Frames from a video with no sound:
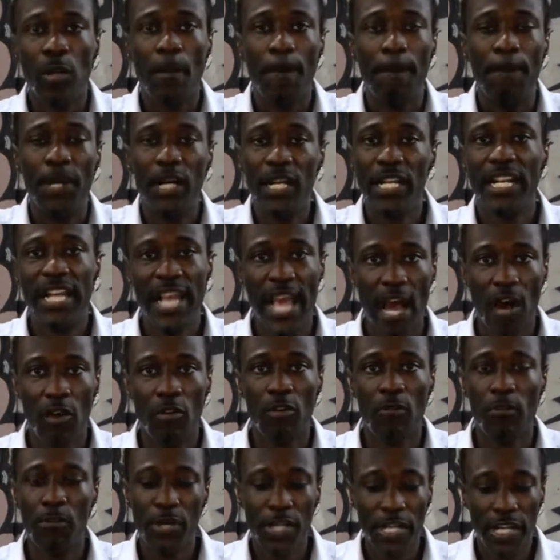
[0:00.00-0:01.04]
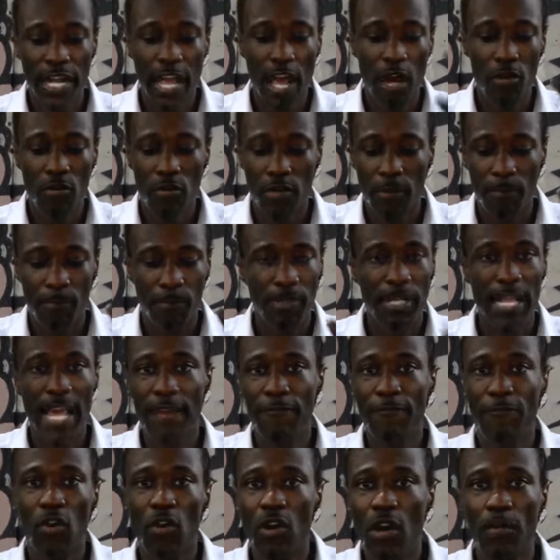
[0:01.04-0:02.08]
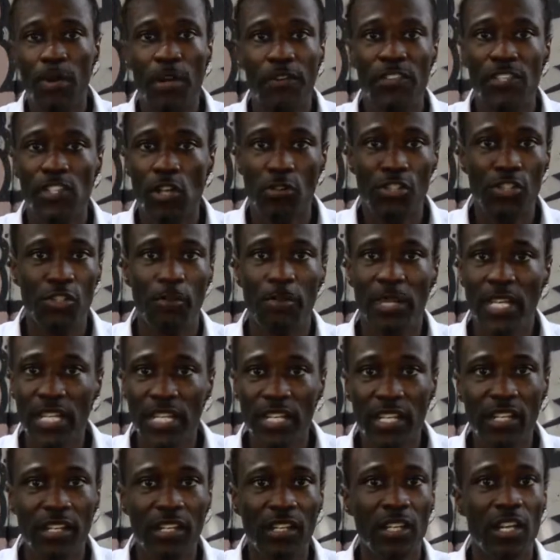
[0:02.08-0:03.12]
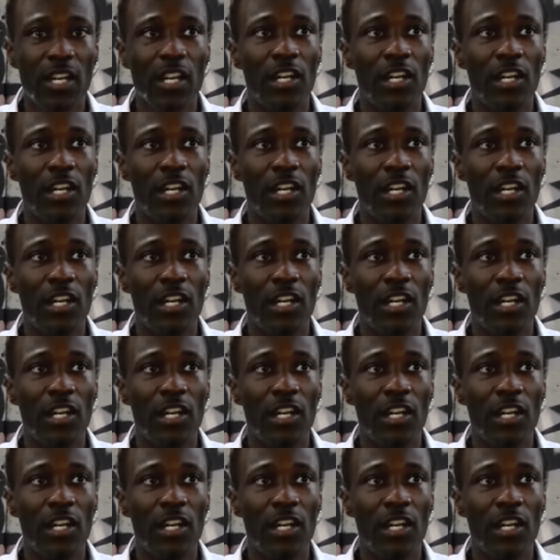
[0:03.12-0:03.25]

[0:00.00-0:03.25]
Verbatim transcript: put it out. Put it out on a platform of social media,